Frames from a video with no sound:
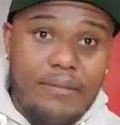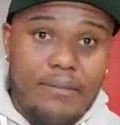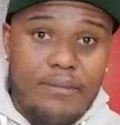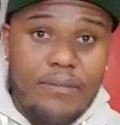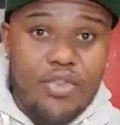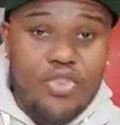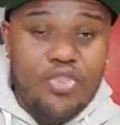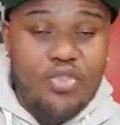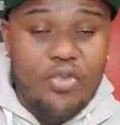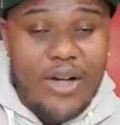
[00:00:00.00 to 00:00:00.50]

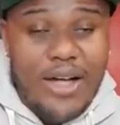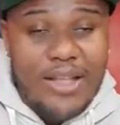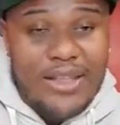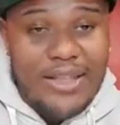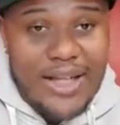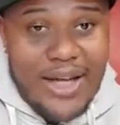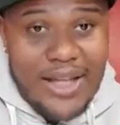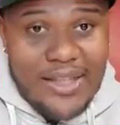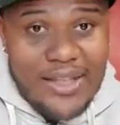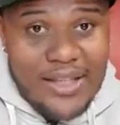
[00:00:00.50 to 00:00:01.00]
for sure. I
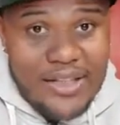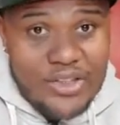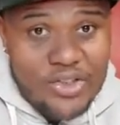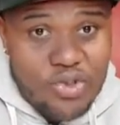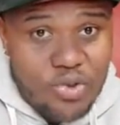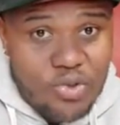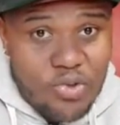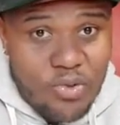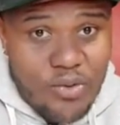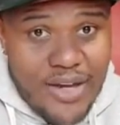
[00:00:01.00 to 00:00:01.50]
think
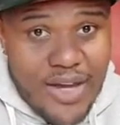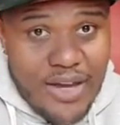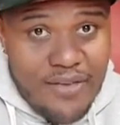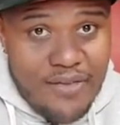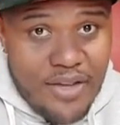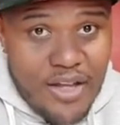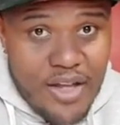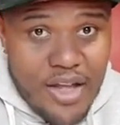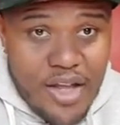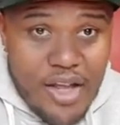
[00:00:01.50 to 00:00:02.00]
Joe's going to
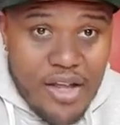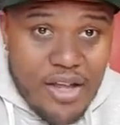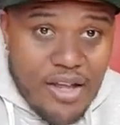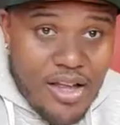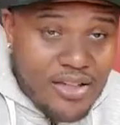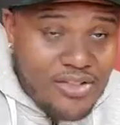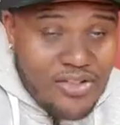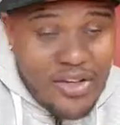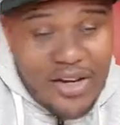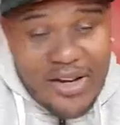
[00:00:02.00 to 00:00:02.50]
have it.
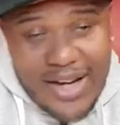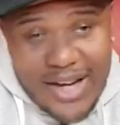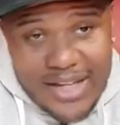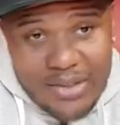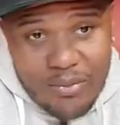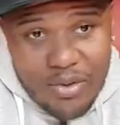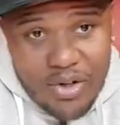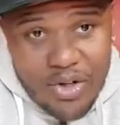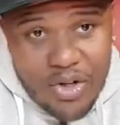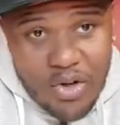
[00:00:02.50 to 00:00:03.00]
So I
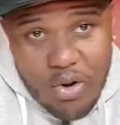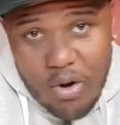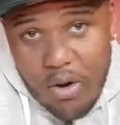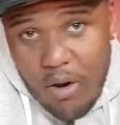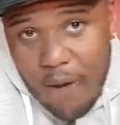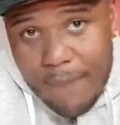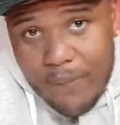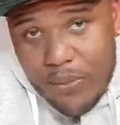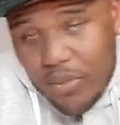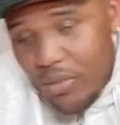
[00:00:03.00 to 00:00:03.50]
guys want to
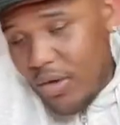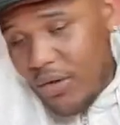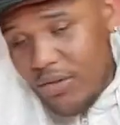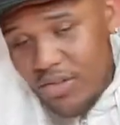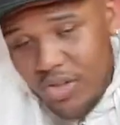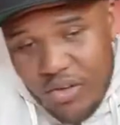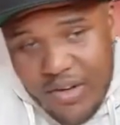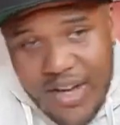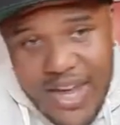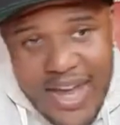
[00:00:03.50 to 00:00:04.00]
know,
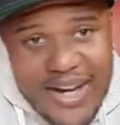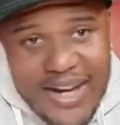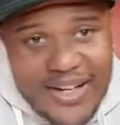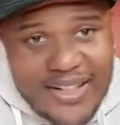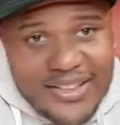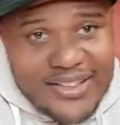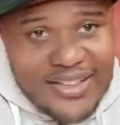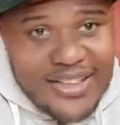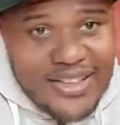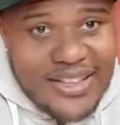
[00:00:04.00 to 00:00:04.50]
is your
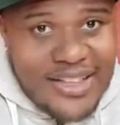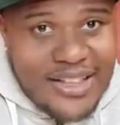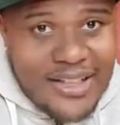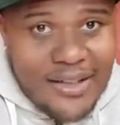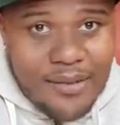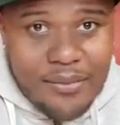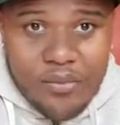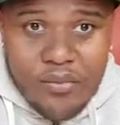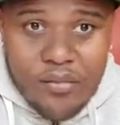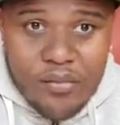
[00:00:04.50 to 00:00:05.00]
candidate still
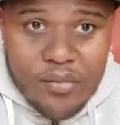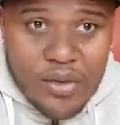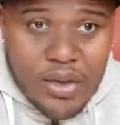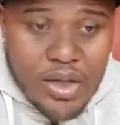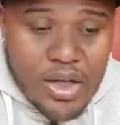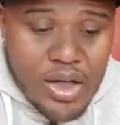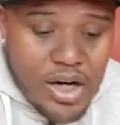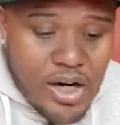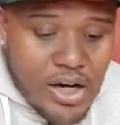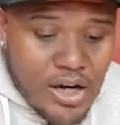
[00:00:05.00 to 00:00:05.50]
in?
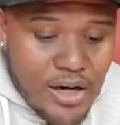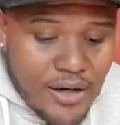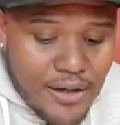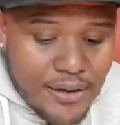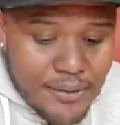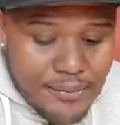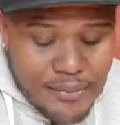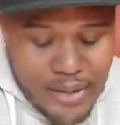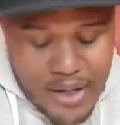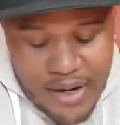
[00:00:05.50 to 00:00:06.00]

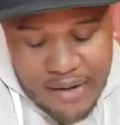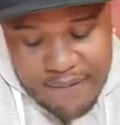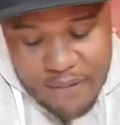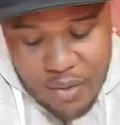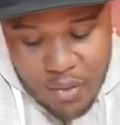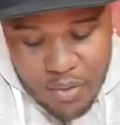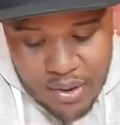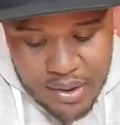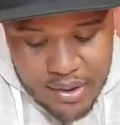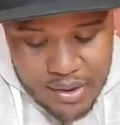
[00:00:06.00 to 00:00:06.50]
I
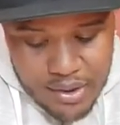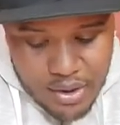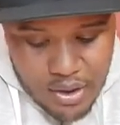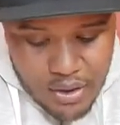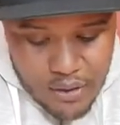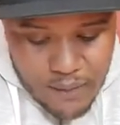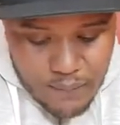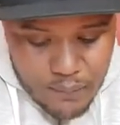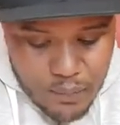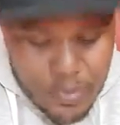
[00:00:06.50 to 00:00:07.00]
voted.
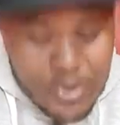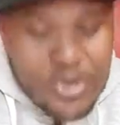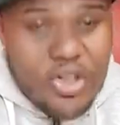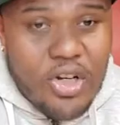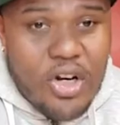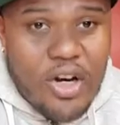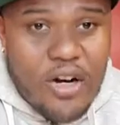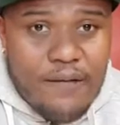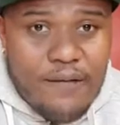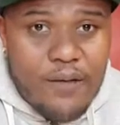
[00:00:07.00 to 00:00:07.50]
We should
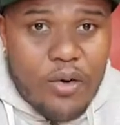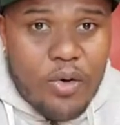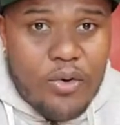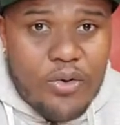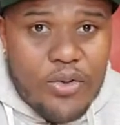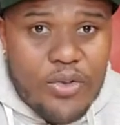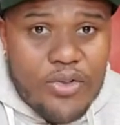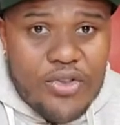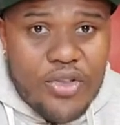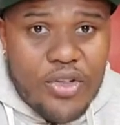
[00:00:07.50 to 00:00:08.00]
all
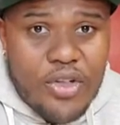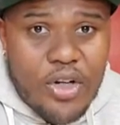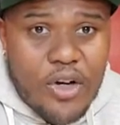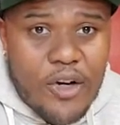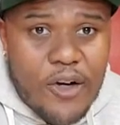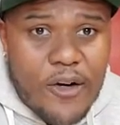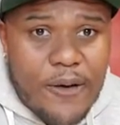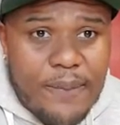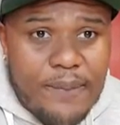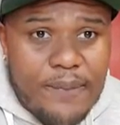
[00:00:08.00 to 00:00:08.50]
vote. You
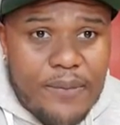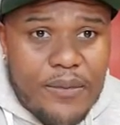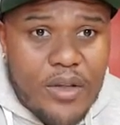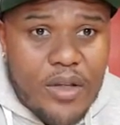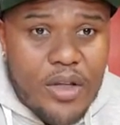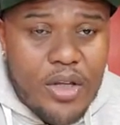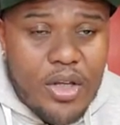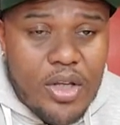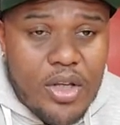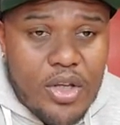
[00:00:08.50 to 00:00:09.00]
should
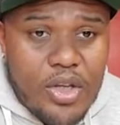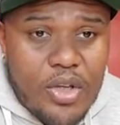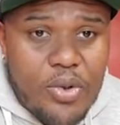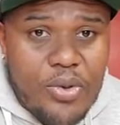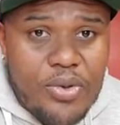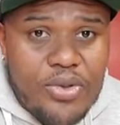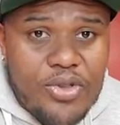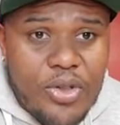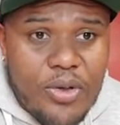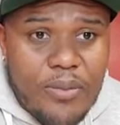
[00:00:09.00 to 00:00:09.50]

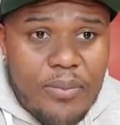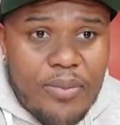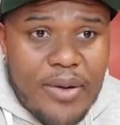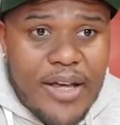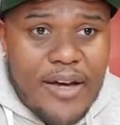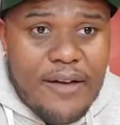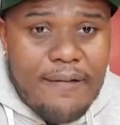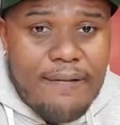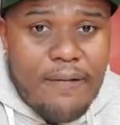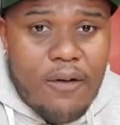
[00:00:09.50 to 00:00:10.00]
use your
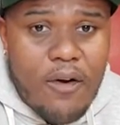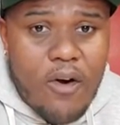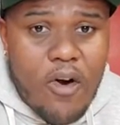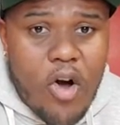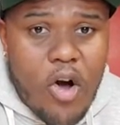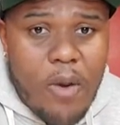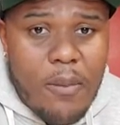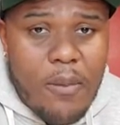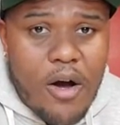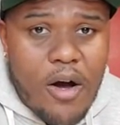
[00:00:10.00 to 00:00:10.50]

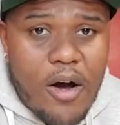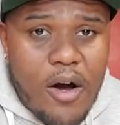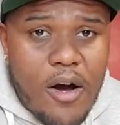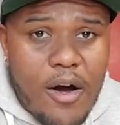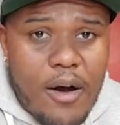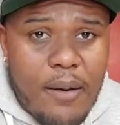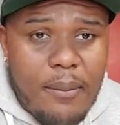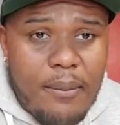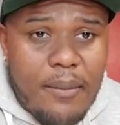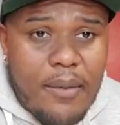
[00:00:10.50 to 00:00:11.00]

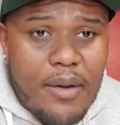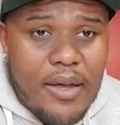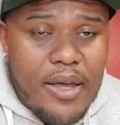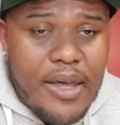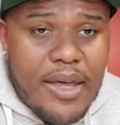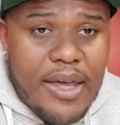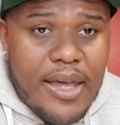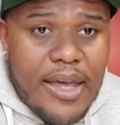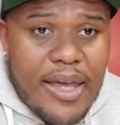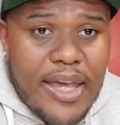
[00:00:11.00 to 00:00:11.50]
platform.
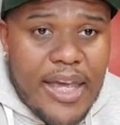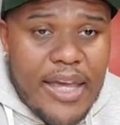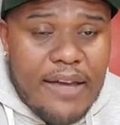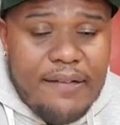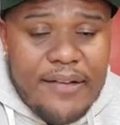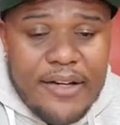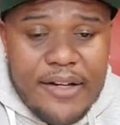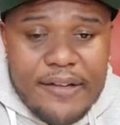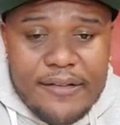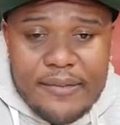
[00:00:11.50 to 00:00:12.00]

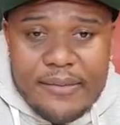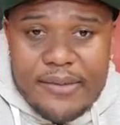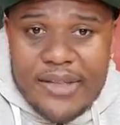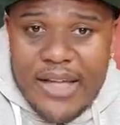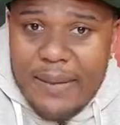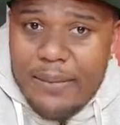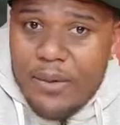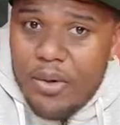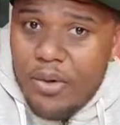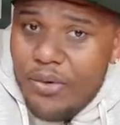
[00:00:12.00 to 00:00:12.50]
Even if
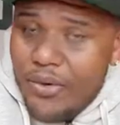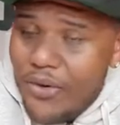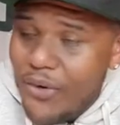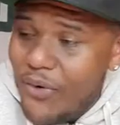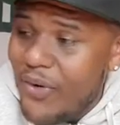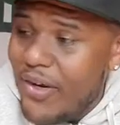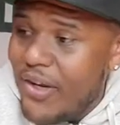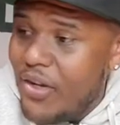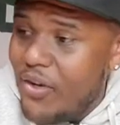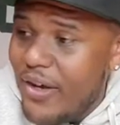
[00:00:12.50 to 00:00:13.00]
sometimes you don't
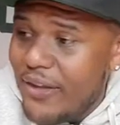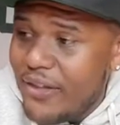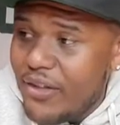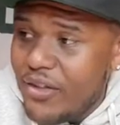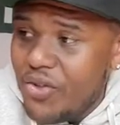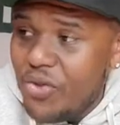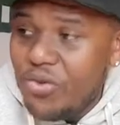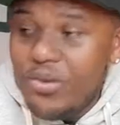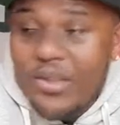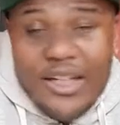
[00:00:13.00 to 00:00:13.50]
agree, you have
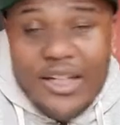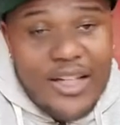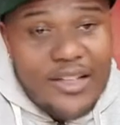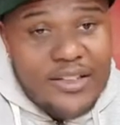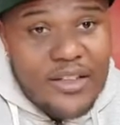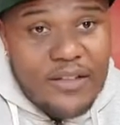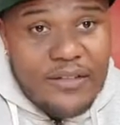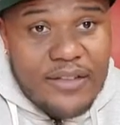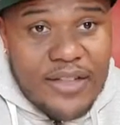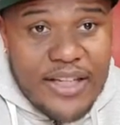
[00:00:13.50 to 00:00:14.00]
to choose the
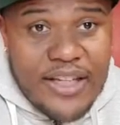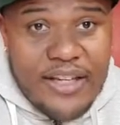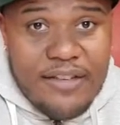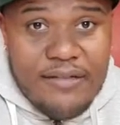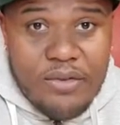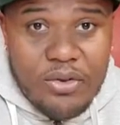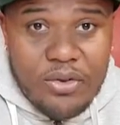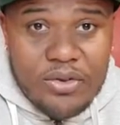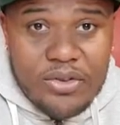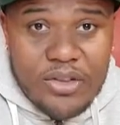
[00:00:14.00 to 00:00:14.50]
lesser of the
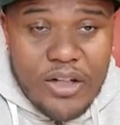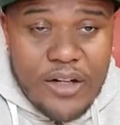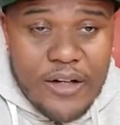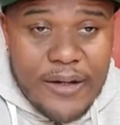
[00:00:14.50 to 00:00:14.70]
evils.